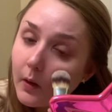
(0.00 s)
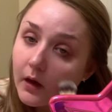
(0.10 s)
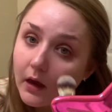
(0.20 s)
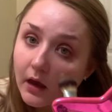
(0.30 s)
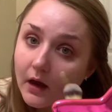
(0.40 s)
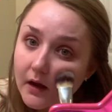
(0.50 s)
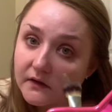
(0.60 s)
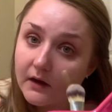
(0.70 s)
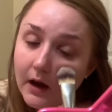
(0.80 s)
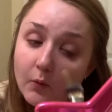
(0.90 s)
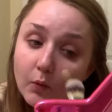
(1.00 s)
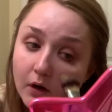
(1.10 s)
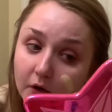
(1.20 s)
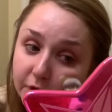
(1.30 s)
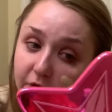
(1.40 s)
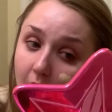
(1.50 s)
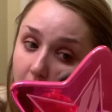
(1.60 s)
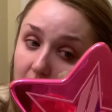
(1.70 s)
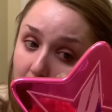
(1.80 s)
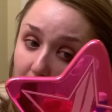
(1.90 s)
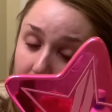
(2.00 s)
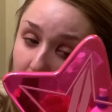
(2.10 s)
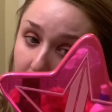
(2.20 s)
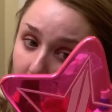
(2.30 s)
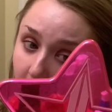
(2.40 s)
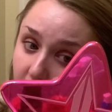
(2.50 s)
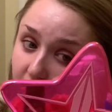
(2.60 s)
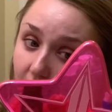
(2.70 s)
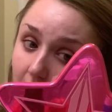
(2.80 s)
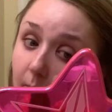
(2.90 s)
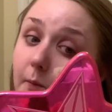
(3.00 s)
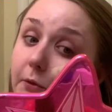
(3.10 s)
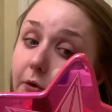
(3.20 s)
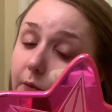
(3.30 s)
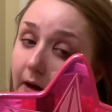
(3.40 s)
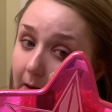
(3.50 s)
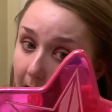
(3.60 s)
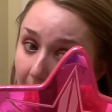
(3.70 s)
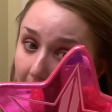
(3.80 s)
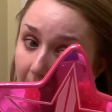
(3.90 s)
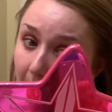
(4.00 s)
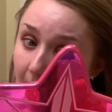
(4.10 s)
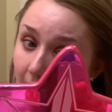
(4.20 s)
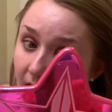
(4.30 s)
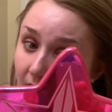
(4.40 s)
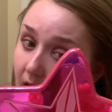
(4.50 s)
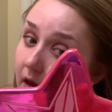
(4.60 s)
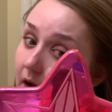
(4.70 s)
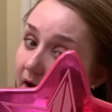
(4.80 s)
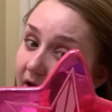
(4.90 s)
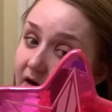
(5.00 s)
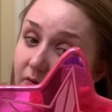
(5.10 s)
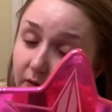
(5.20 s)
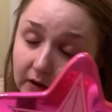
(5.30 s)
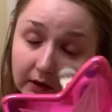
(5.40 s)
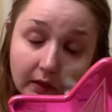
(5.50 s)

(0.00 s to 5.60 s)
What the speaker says: And guys, I washed all my makeup off from today, and I had a very